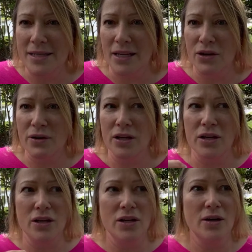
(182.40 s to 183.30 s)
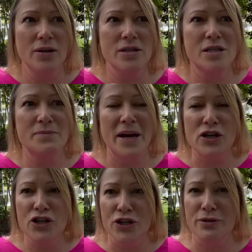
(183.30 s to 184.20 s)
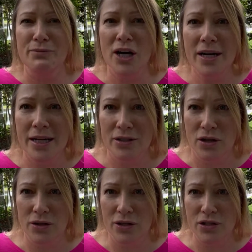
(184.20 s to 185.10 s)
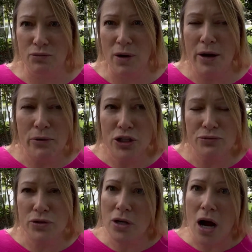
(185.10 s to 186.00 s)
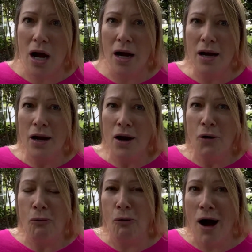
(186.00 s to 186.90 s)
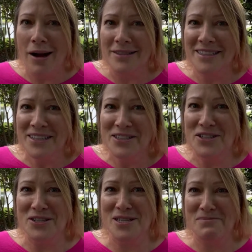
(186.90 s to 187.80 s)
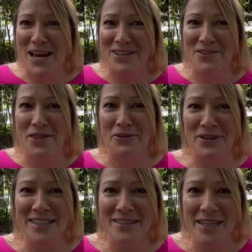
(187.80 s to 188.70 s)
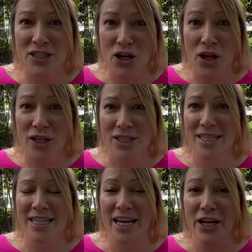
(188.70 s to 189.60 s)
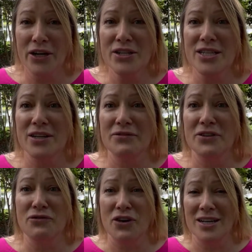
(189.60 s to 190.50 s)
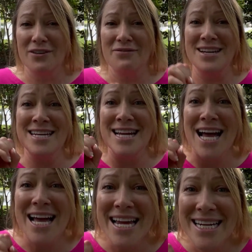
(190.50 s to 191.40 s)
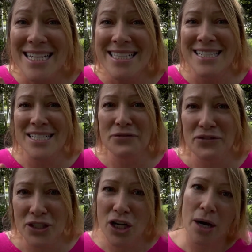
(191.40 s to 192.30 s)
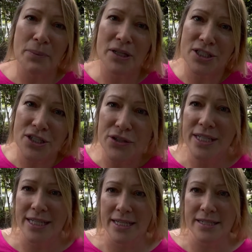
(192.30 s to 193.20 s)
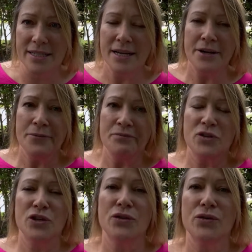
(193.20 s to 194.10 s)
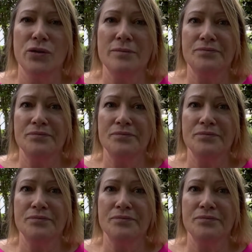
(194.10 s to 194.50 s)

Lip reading: that you can spend your marketing dollars. Why would you not want to spend $39 to get yourself in front of 9 different opportunities to